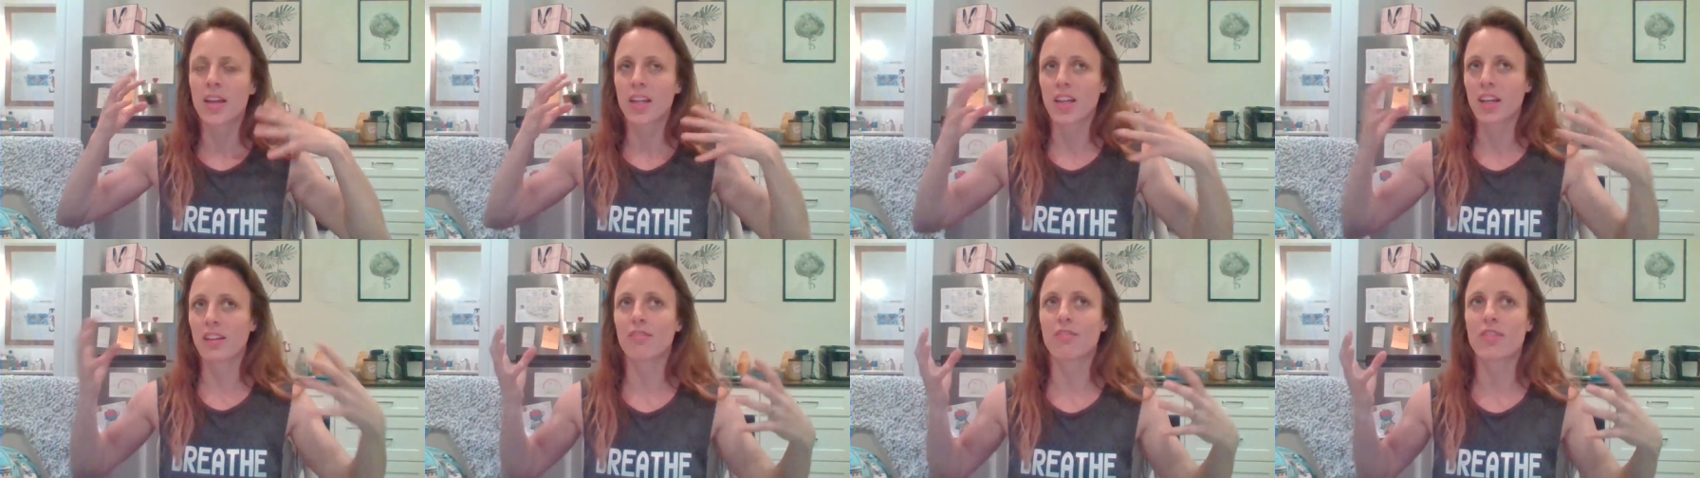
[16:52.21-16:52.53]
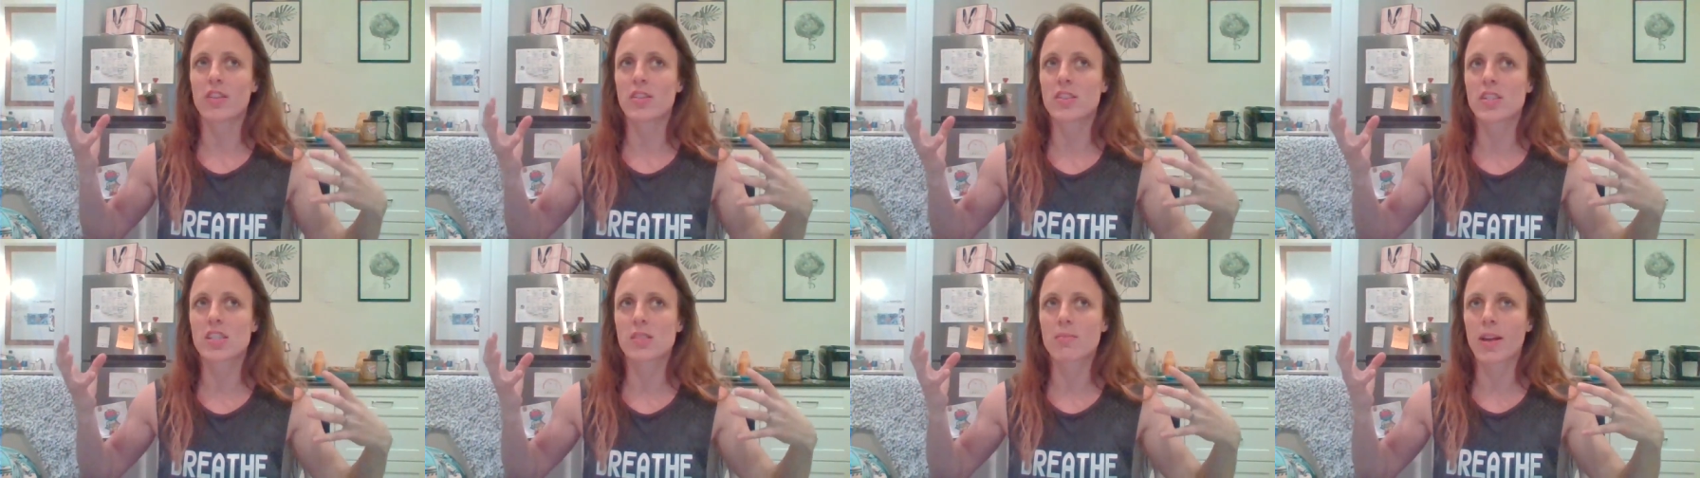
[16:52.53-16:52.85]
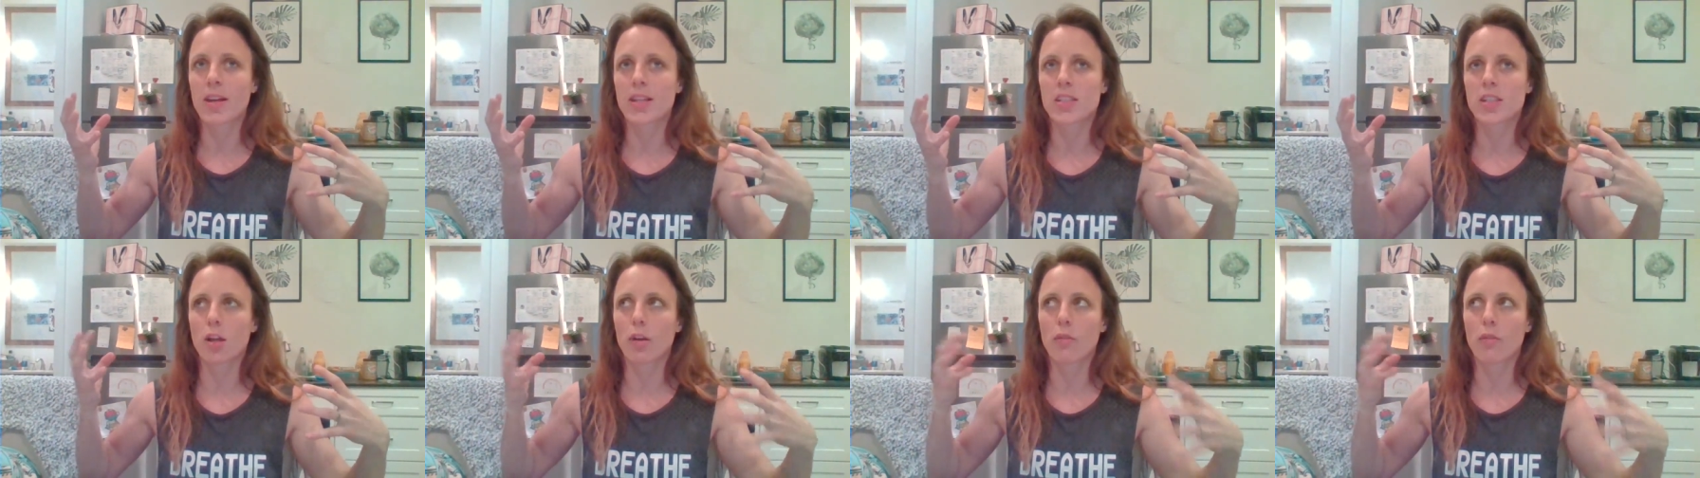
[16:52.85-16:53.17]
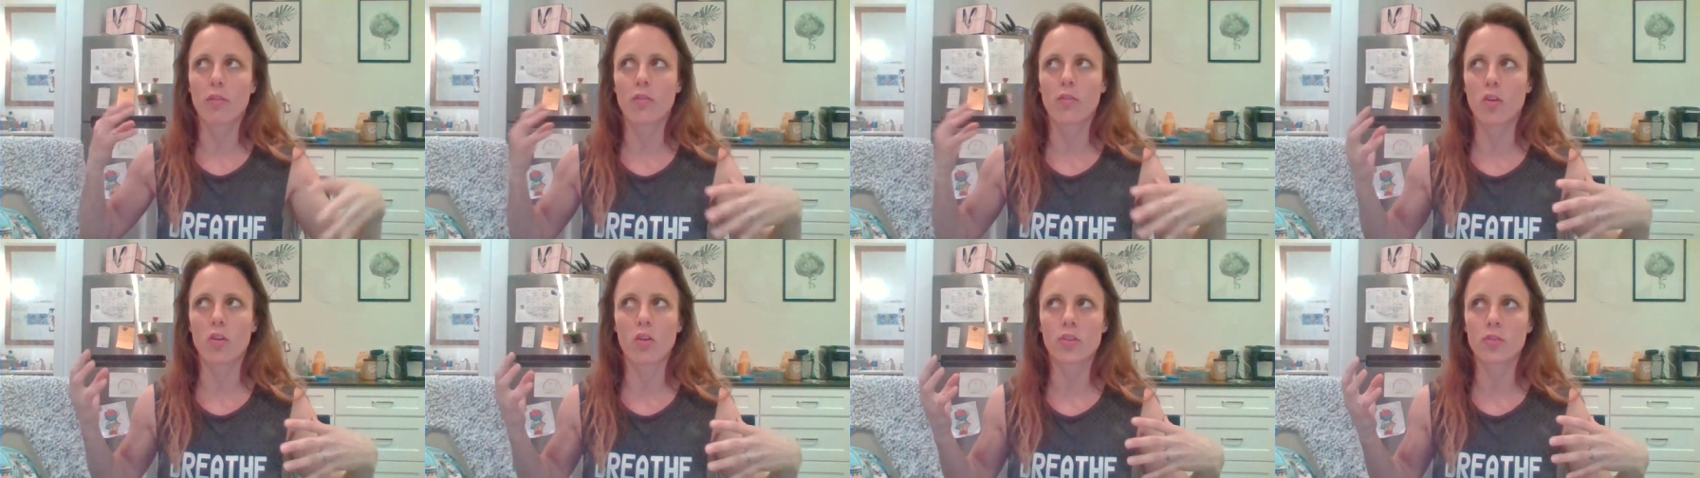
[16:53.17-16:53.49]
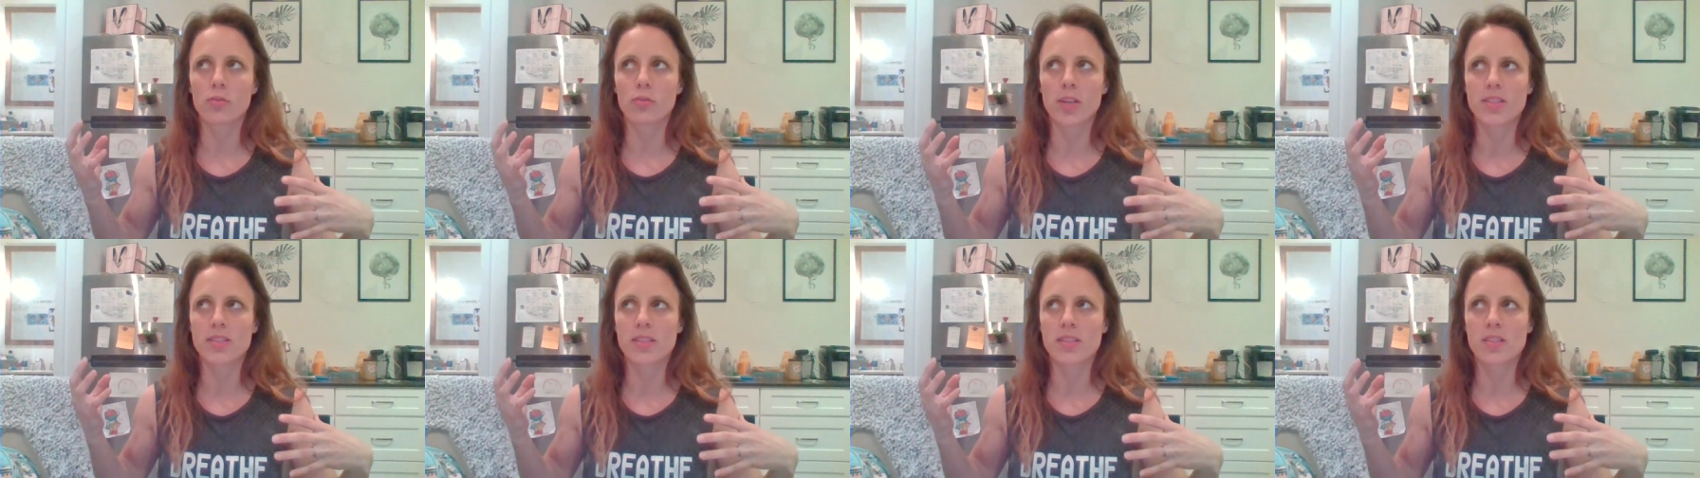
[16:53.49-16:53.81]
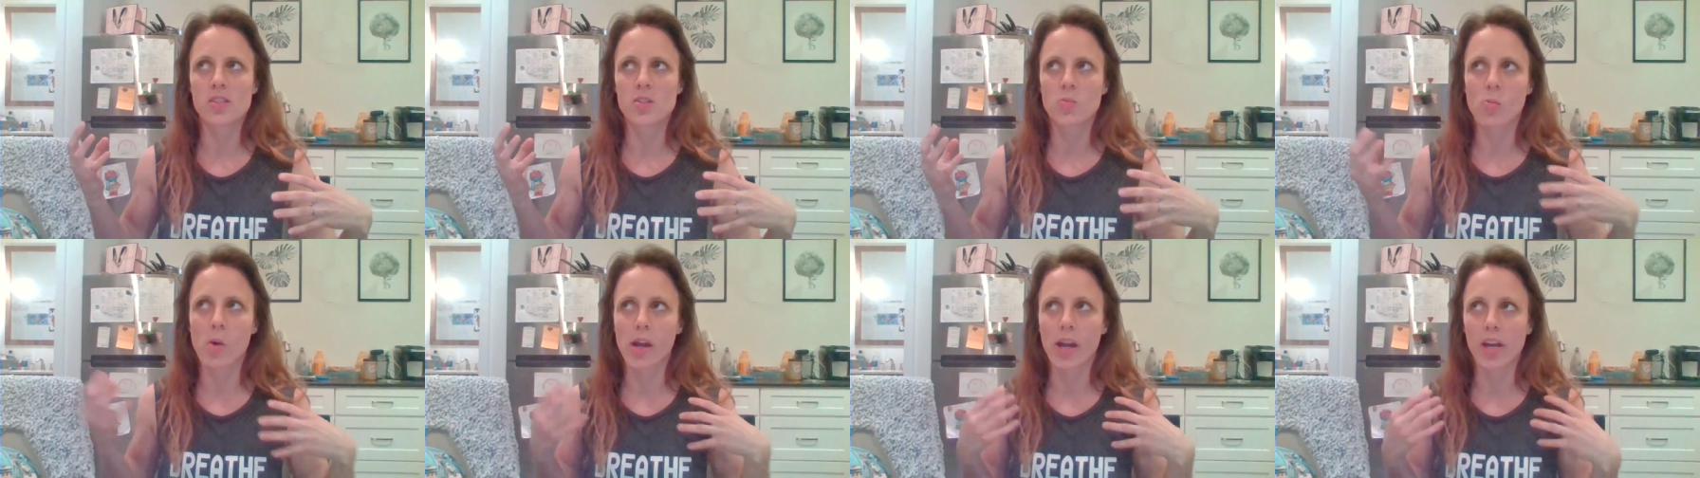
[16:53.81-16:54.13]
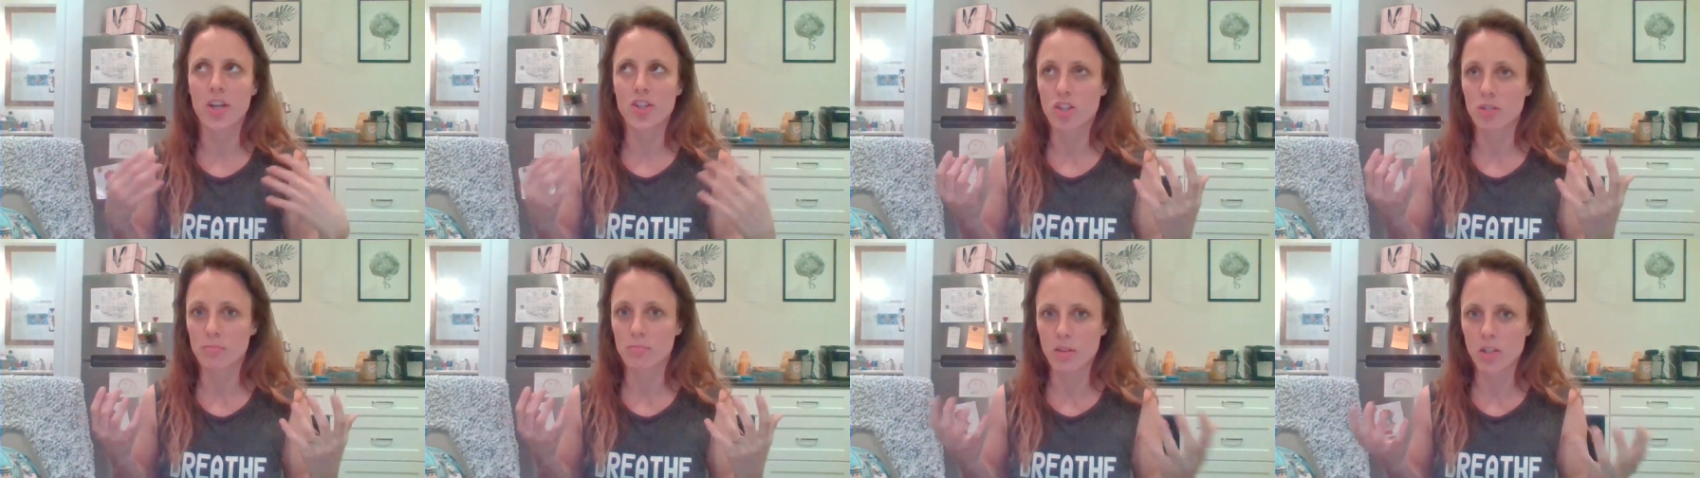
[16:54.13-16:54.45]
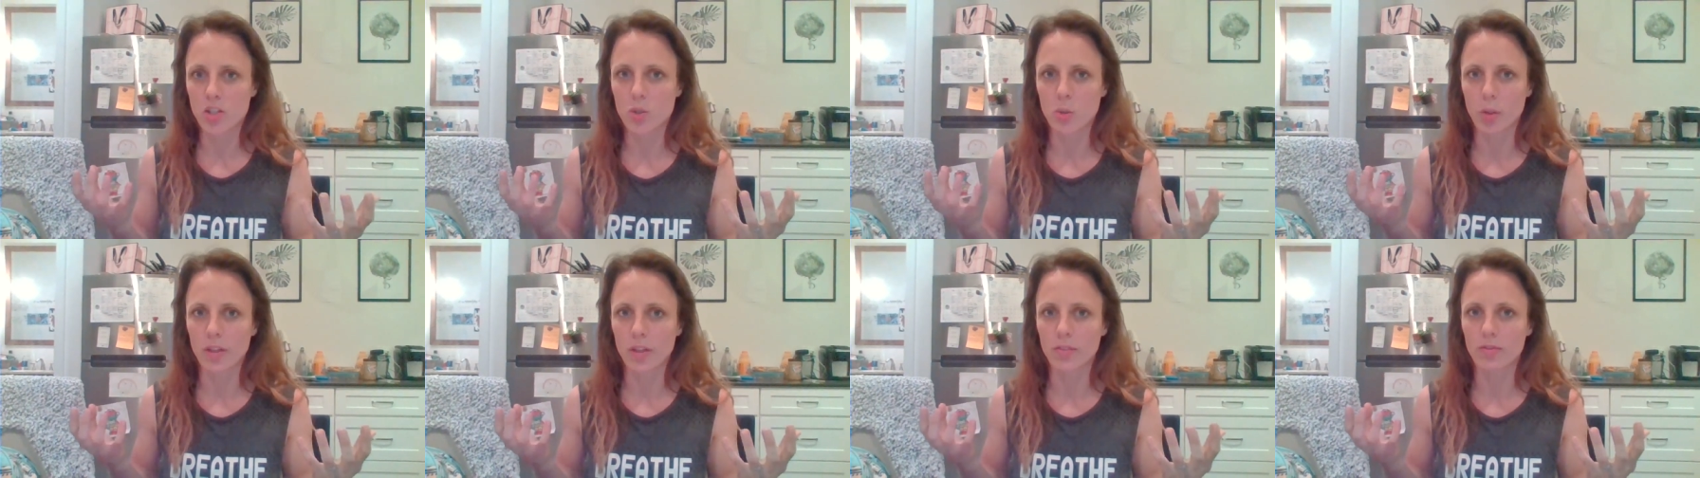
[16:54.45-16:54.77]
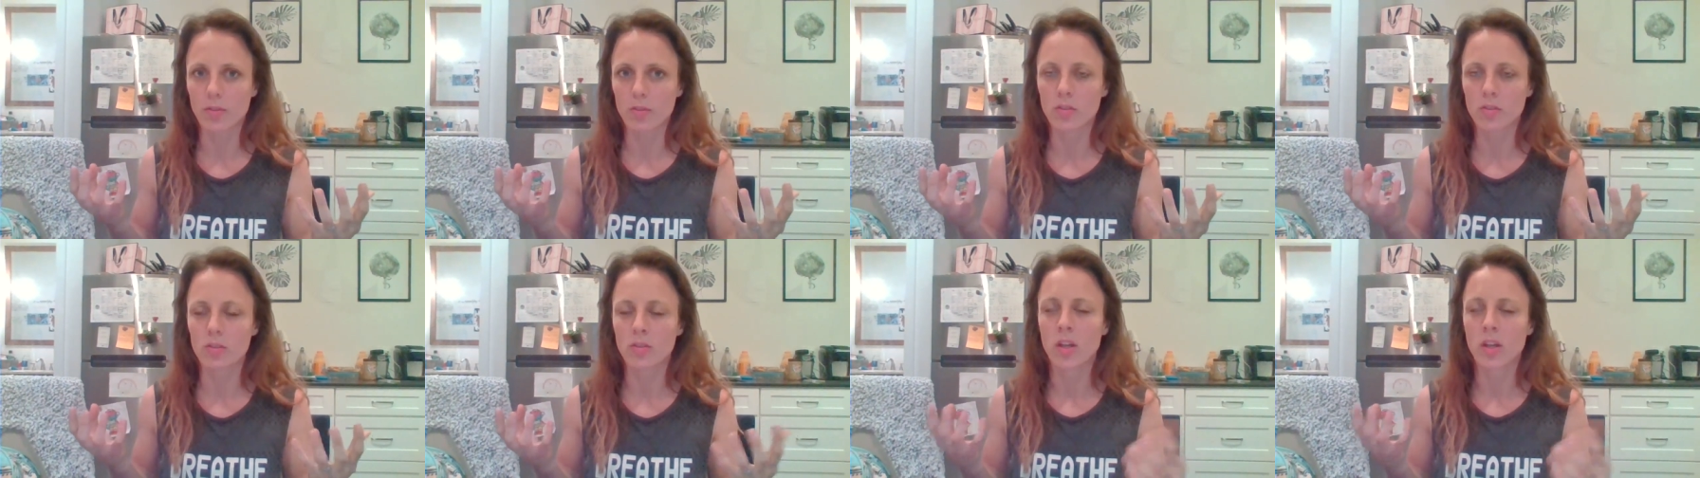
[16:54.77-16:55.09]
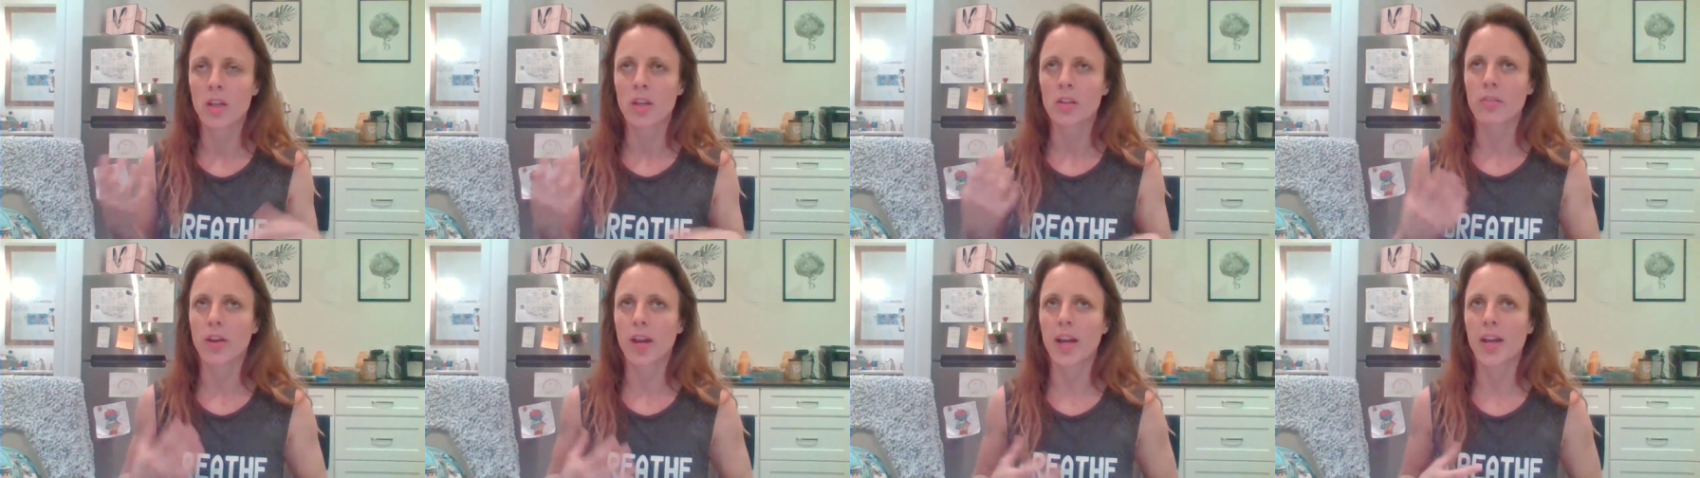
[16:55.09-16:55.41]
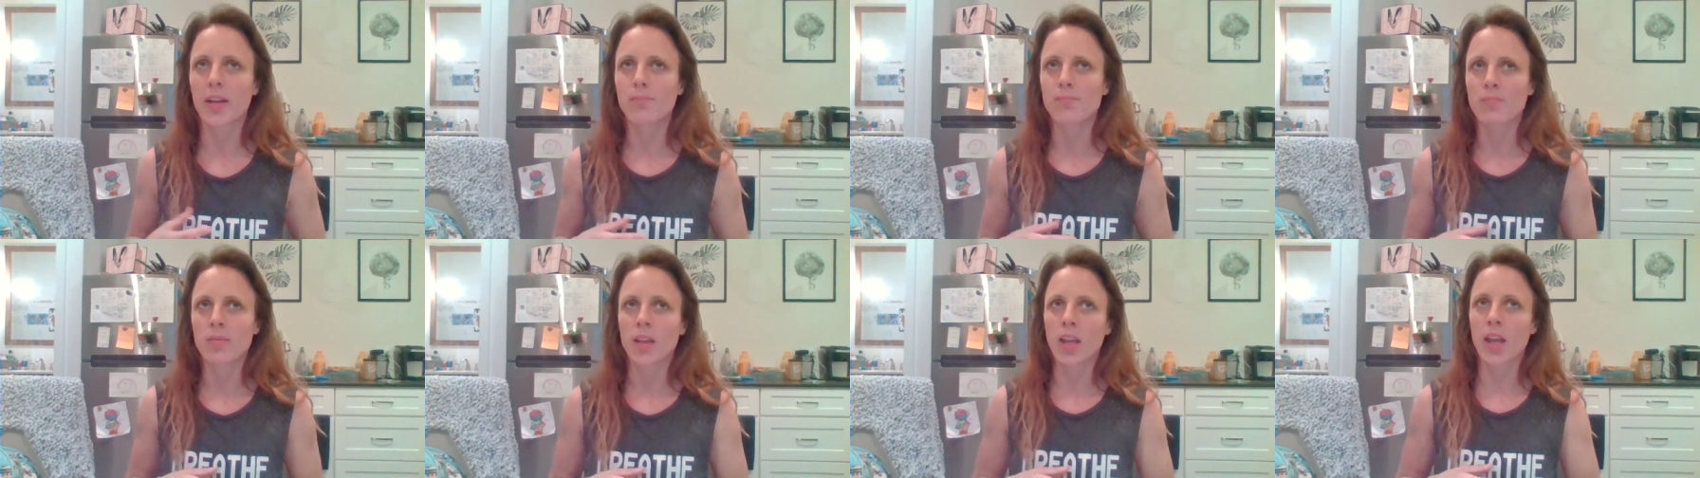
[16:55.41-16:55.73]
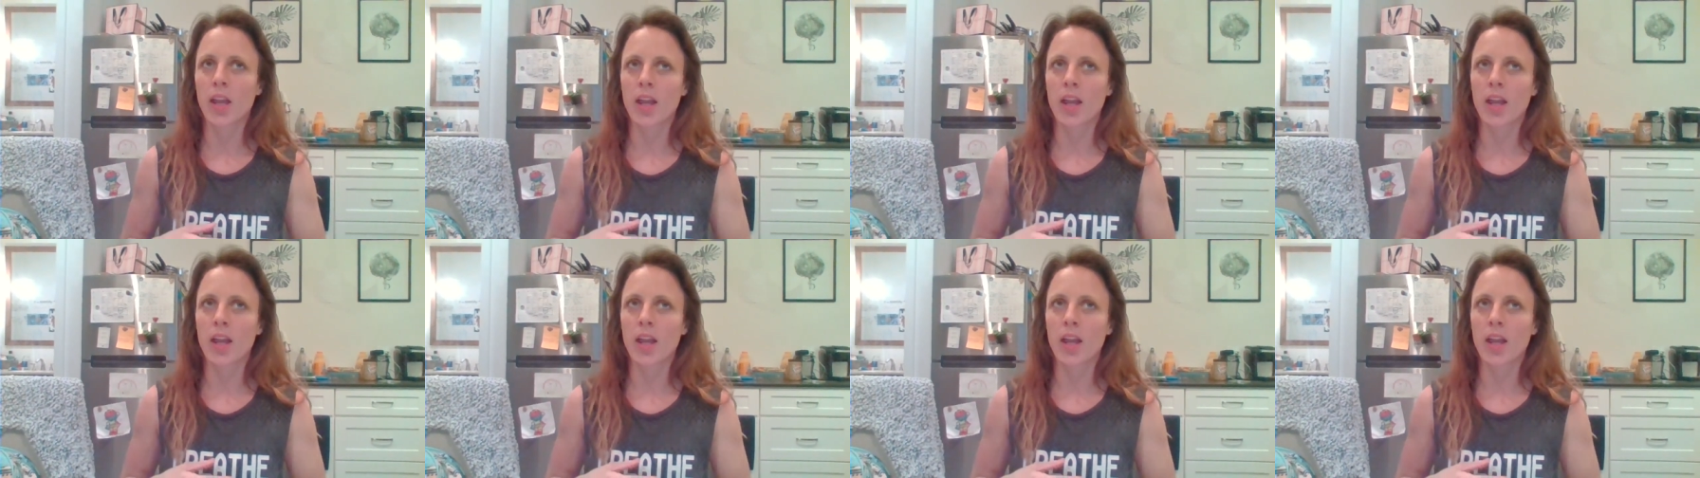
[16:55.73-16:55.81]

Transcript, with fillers: convince myself of all the reasons why I should be joyful, right?